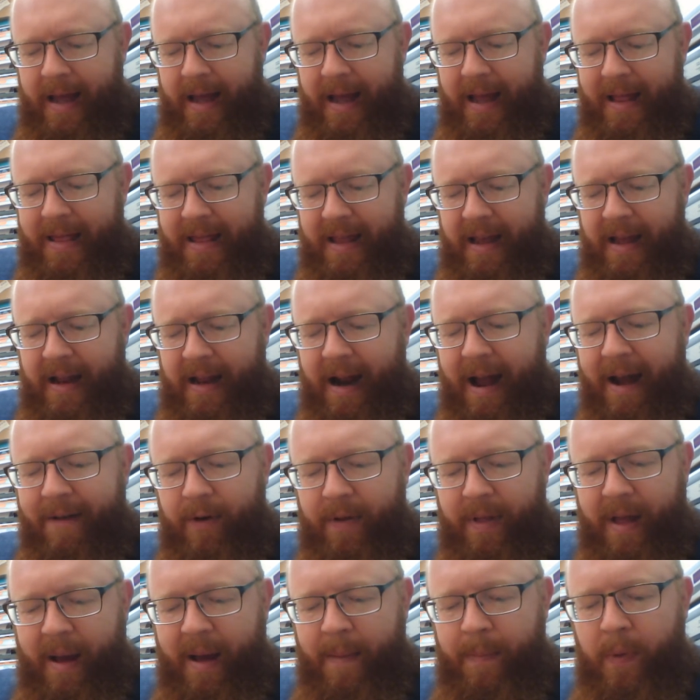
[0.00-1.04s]
And then after
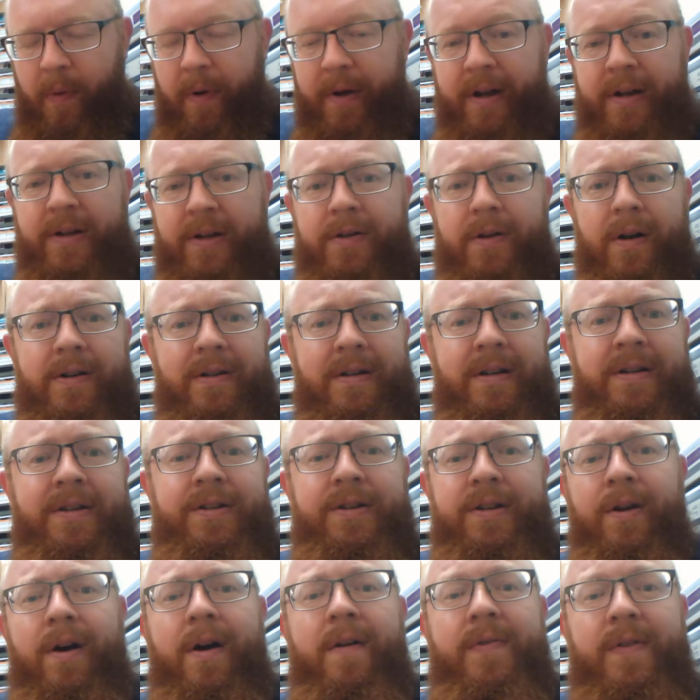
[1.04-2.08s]
that point, he starts
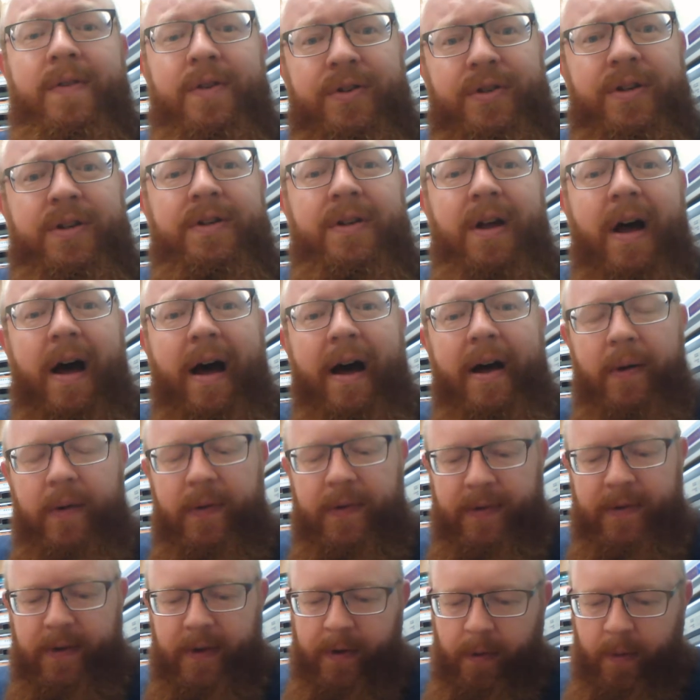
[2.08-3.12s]
listing off the
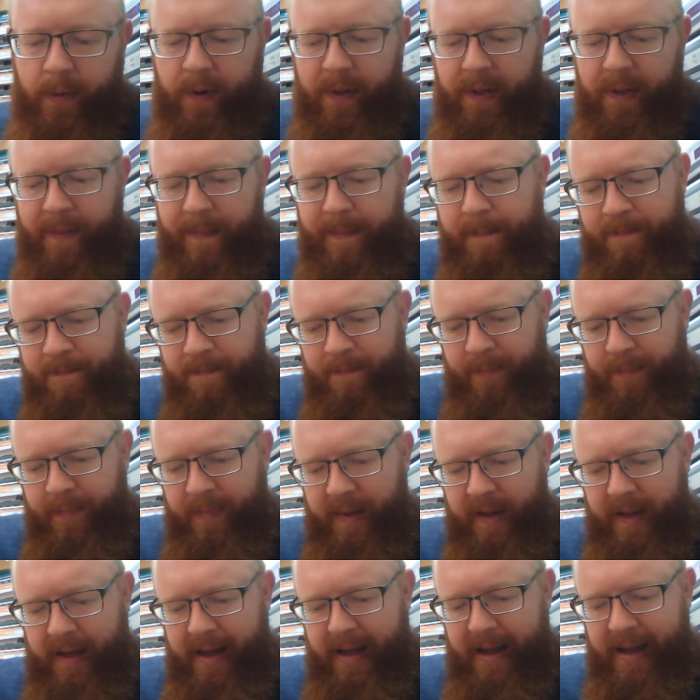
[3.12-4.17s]
Gentiles that are with him.
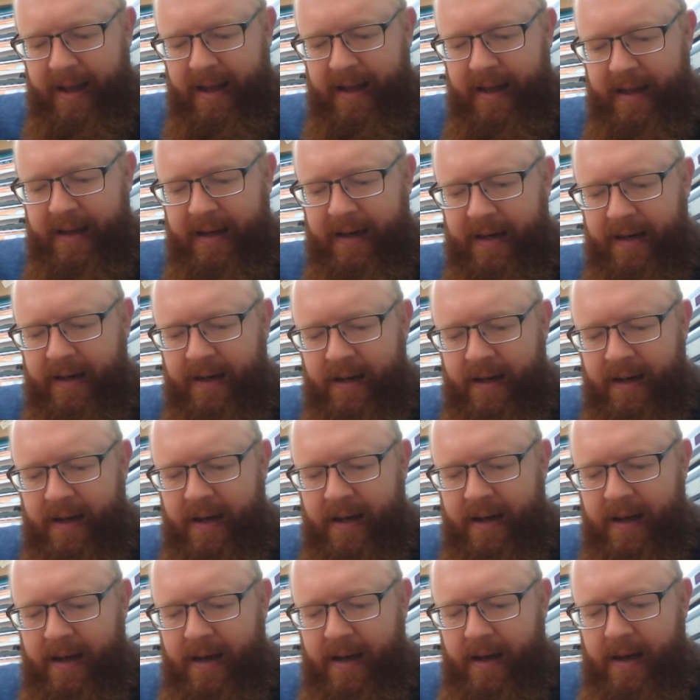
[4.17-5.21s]
And
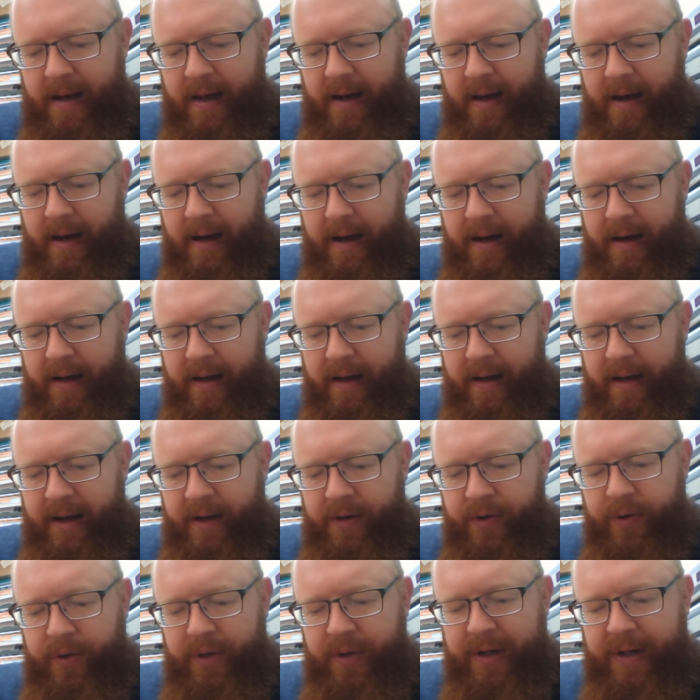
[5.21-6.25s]

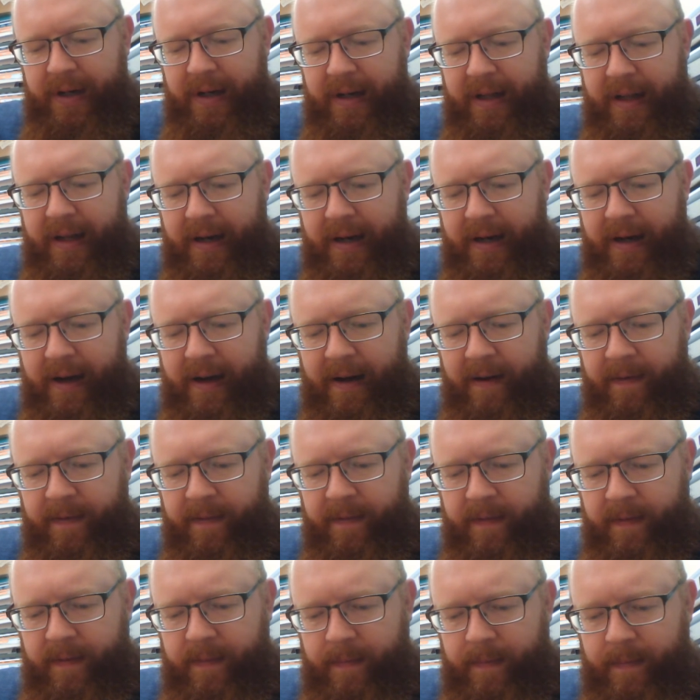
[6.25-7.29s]
interestingly
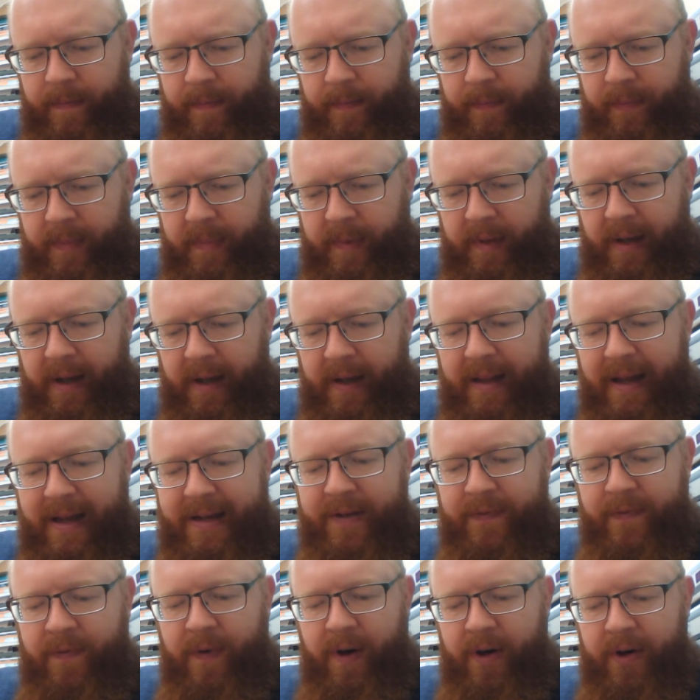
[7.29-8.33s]
enough, that's
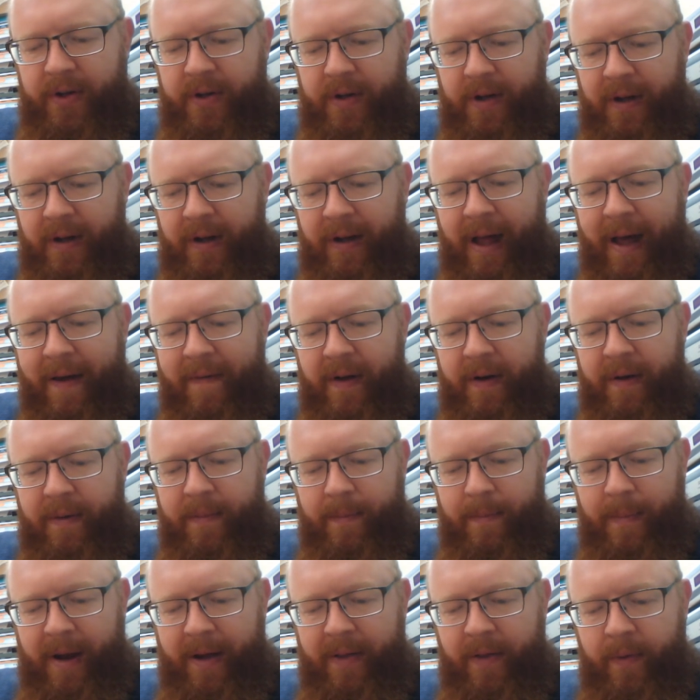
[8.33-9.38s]
verse 11,
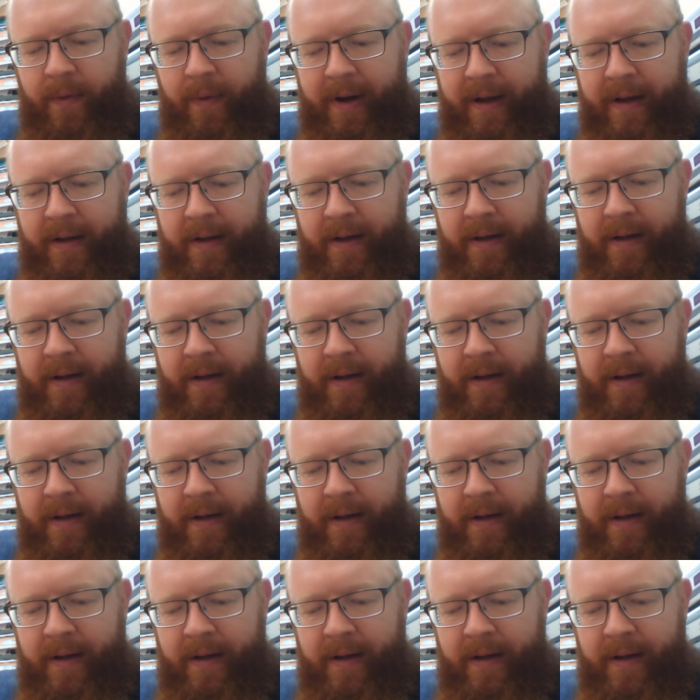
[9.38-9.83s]
by the way.